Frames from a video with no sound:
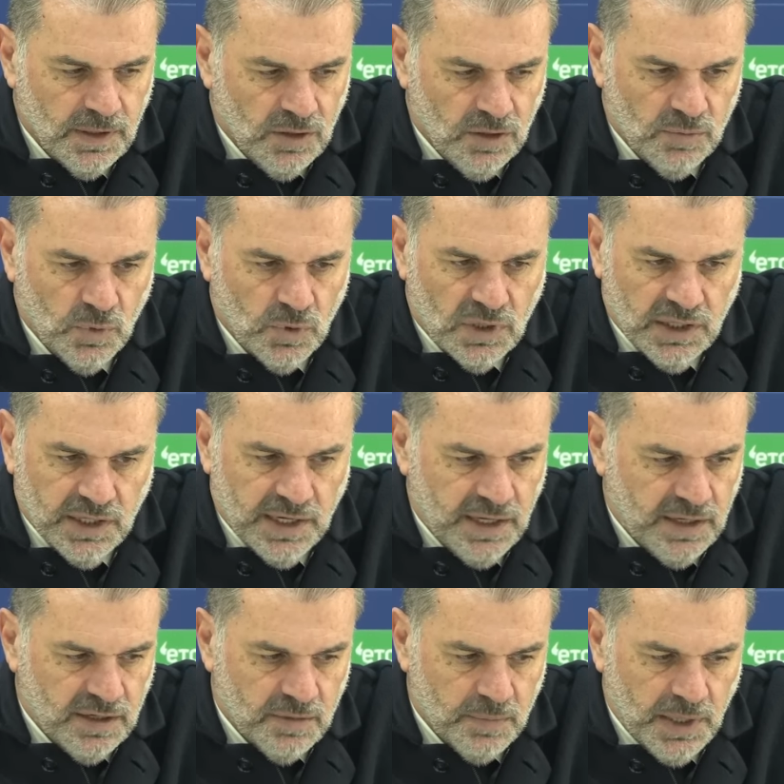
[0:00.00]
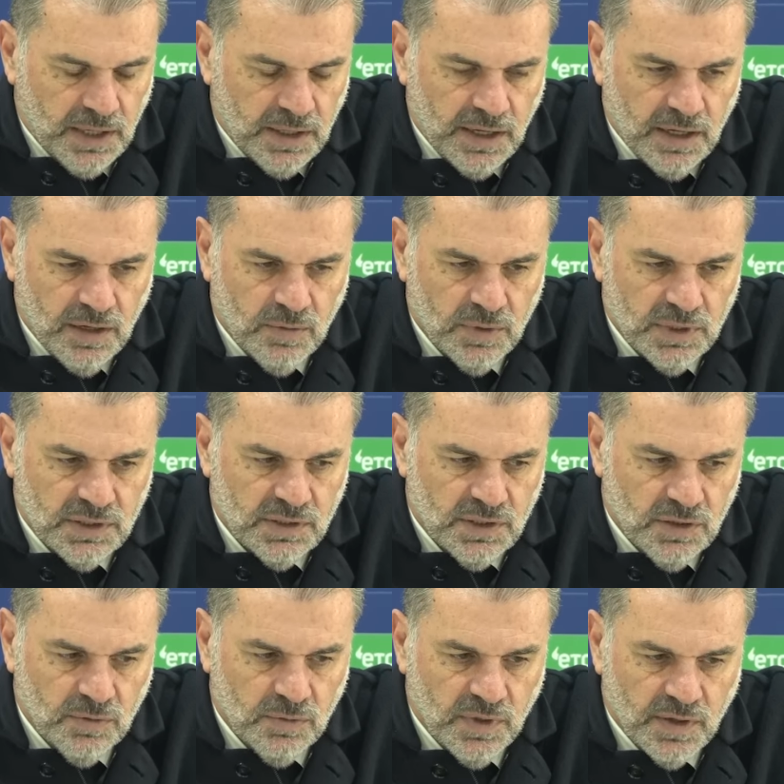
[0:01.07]
lot more clear-headed about how we
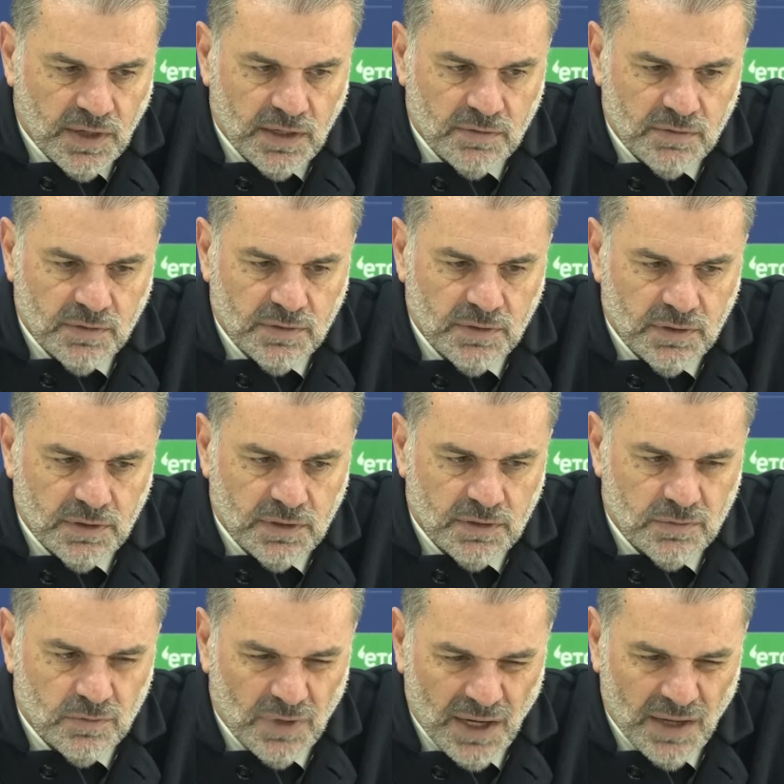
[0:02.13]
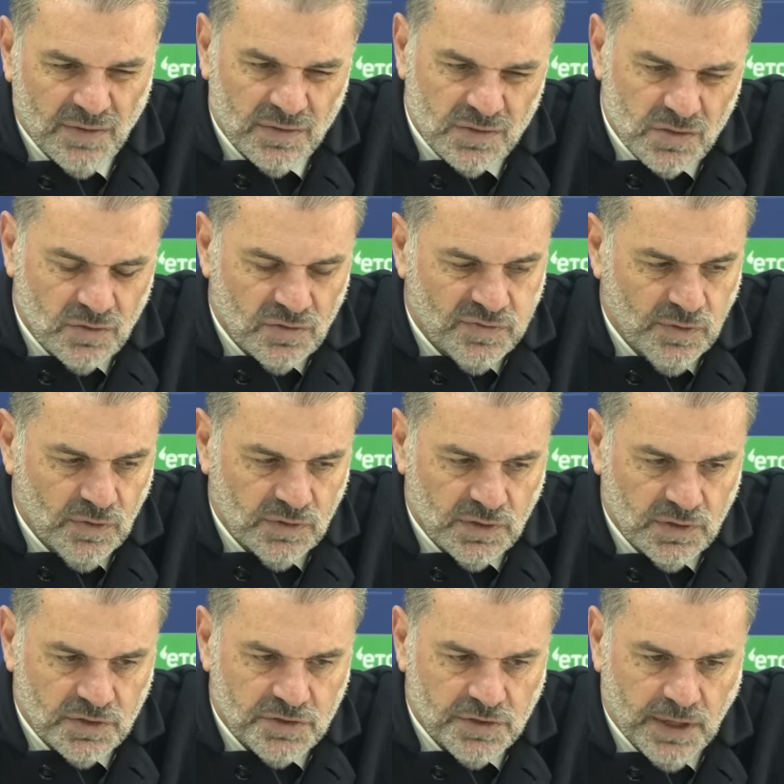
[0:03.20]
deal with that rather than sort of fall
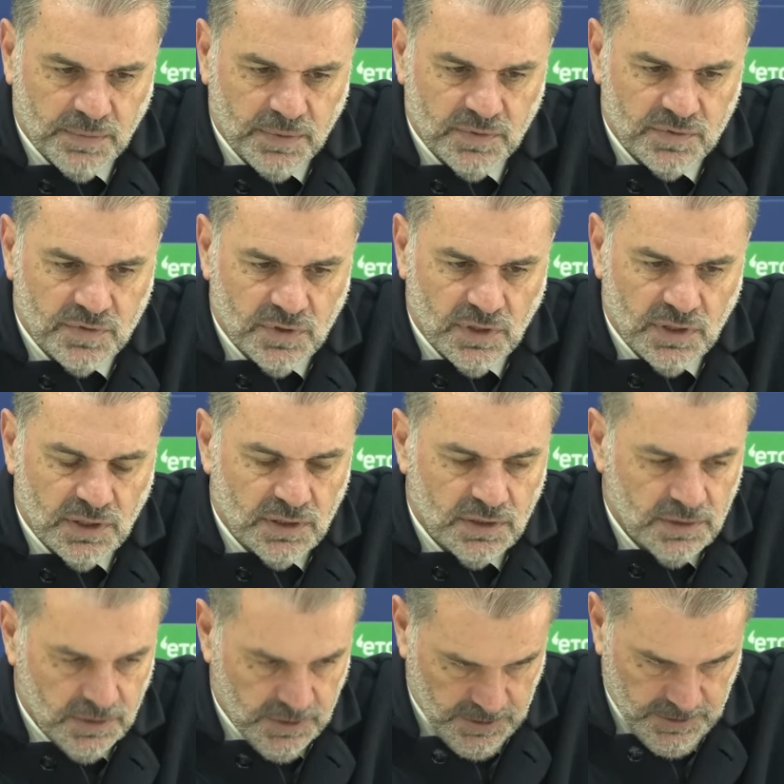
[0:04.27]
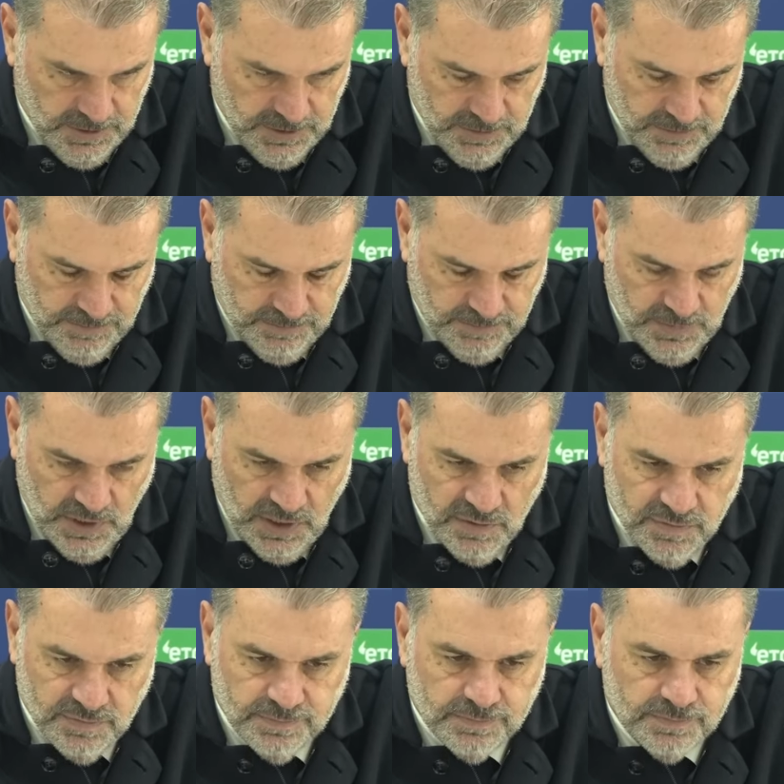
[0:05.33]
into the trap of trying to, you know,
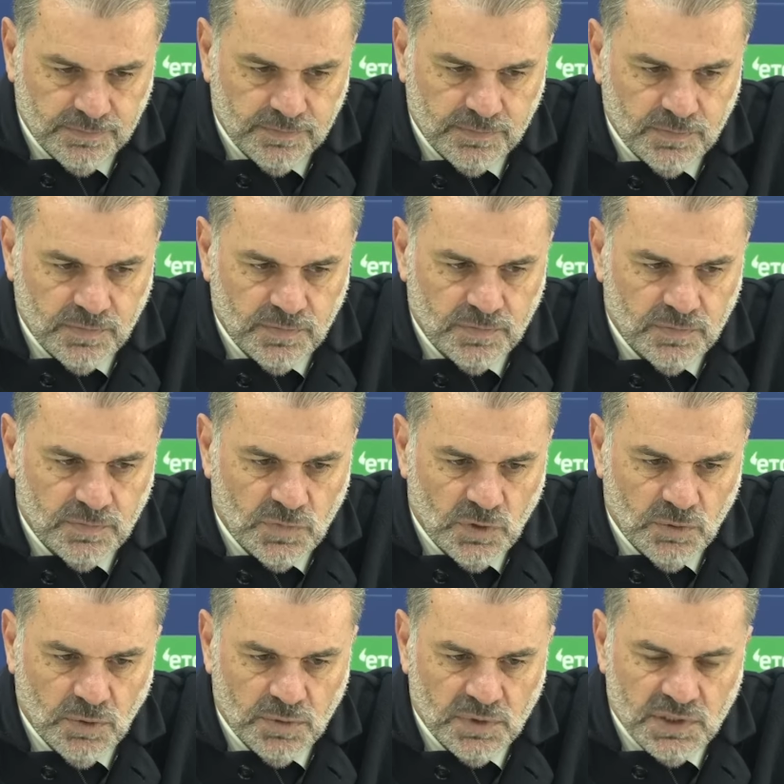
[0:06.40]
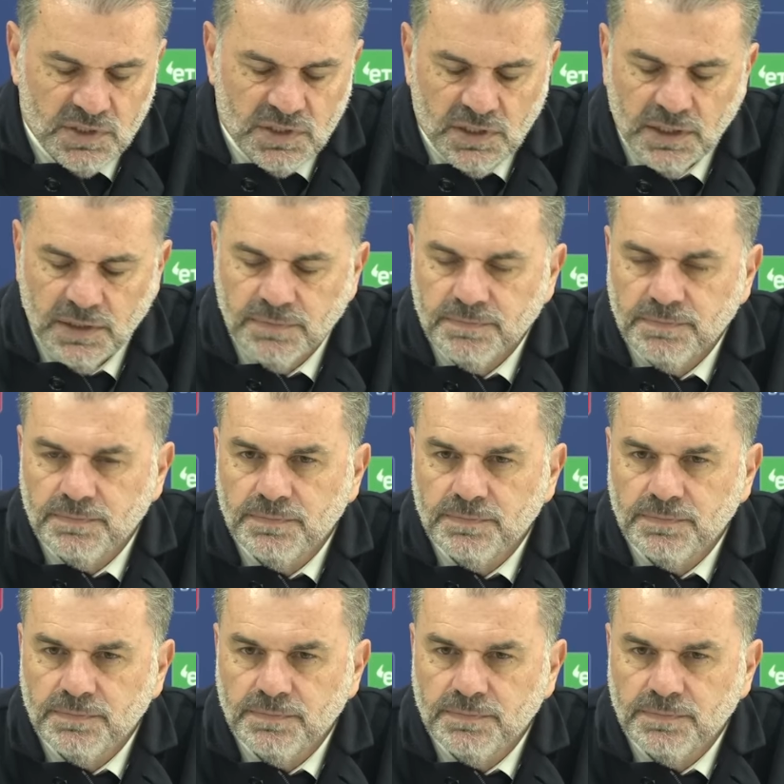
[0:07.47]
do what we did today.